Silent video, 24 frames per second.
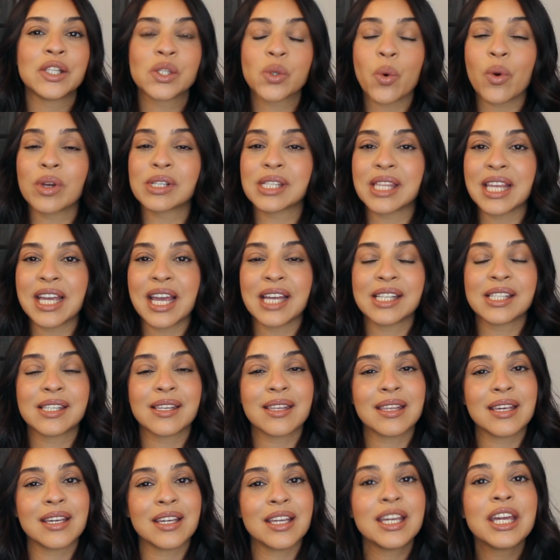Towards the end
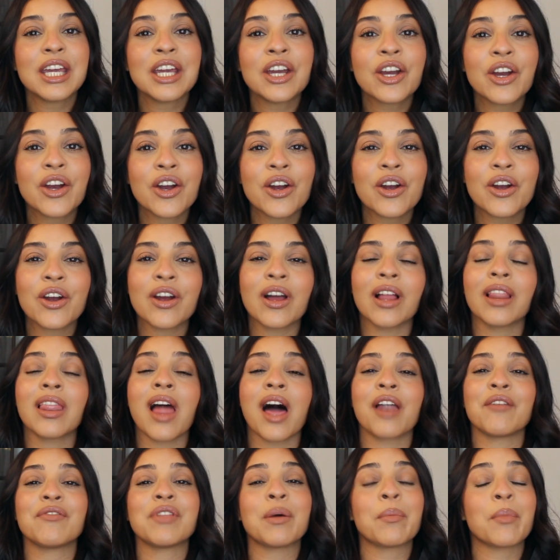of the year, a
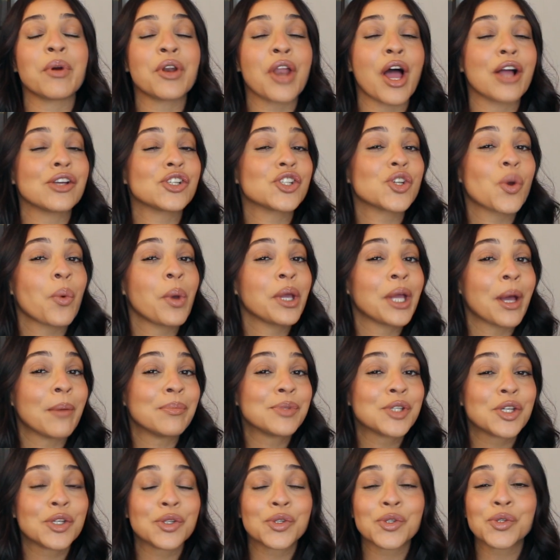lot of them are not showing
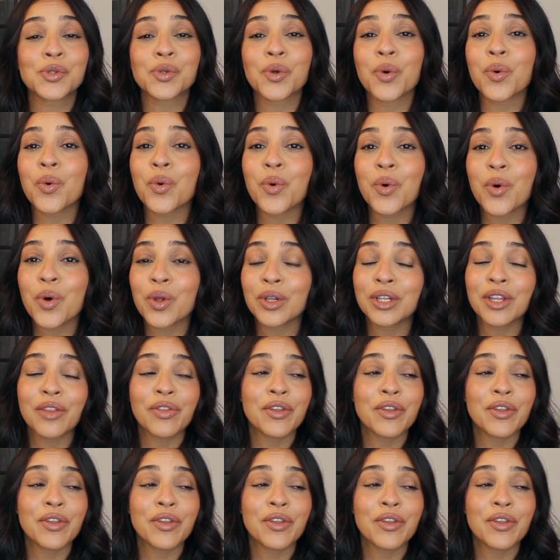up to school,